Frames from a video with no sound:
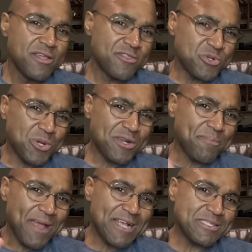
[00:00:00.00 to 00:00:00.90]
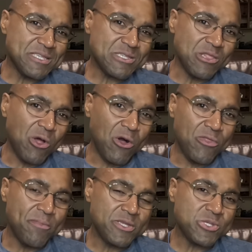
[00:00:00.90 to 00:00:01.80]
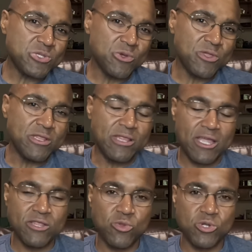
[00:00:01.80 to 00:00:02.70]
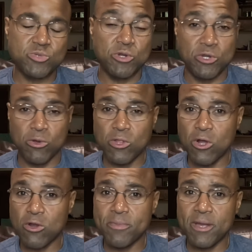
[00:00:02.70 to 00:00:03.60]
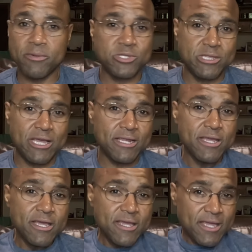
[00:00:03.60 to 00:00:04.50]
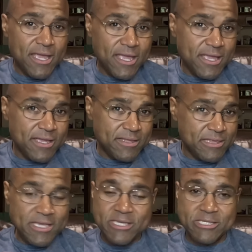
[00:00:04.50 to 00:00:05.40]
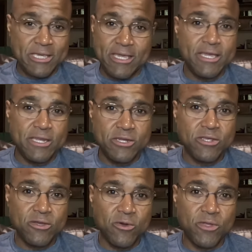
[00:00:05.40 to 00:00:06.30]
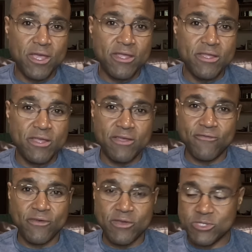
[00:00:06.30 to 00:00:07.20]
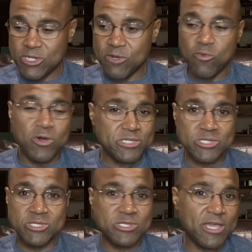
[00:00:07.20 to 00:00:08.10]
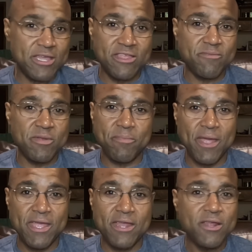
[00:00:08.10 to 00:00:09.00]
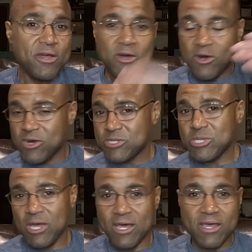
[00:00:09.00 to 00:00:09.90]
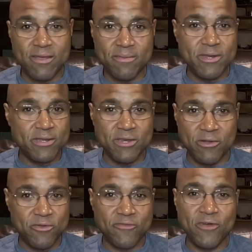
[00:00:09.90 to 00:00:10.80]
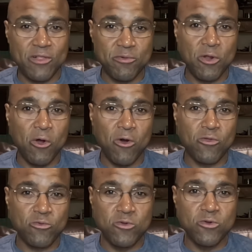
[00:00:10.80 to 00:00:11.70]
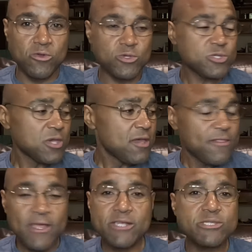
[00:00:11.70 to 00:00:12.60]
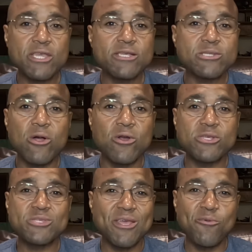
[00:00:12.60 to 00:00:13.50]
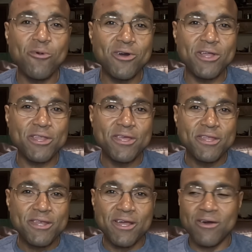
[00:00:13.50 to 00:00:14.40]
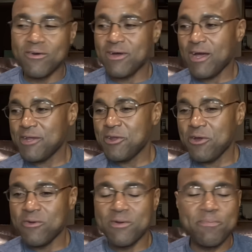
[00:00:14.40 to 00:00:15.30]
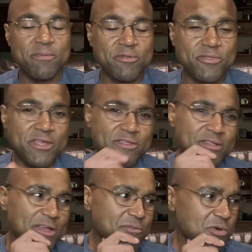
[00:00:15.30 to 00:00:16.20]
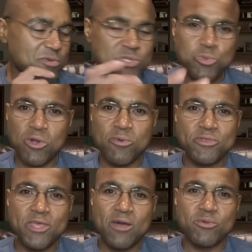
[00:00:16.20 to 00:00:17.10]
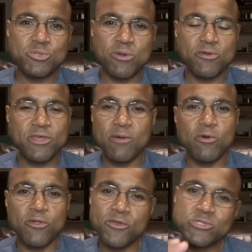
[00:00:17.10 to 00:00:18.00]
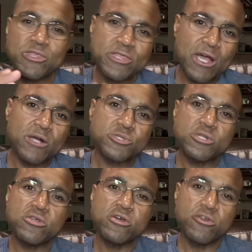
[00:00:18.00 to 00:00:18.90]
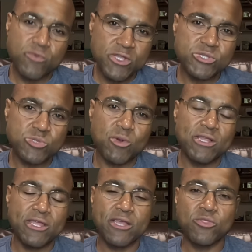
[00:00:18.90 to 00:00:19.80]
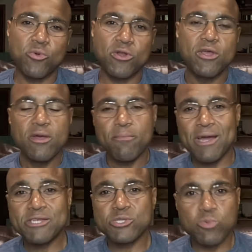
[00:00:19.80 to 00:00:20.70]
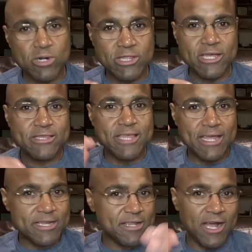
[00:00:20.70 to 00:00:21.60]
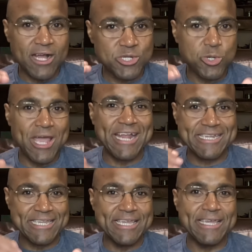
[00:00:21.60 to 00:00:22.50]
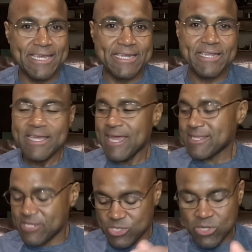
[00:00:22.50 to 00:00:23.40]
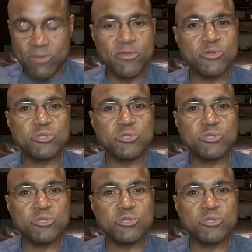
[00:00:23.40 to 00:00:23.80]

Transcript: they're trying to pass this law that makes it so that landlords would no longer be able to let a lease end, okay? If a tenant wants to stay, they've been paying on time, and you know they're following all the rules, they can stay as long as they want. Now, I know what people are thinking. They're like, well, what's wrong with that? What's wrong with that? Well, there's 1,000 good reasons why a landlord might just want to let that contract end at the term that was